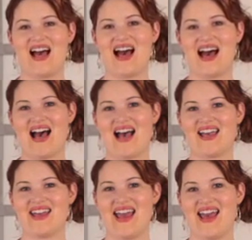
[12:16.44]

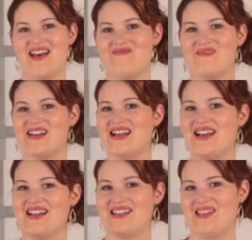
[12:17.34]
I am
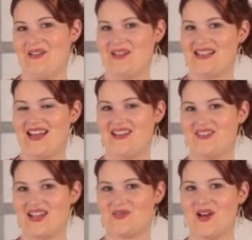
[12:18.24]
so excited you
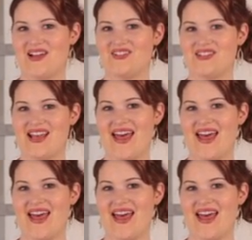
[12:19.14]
guys watched.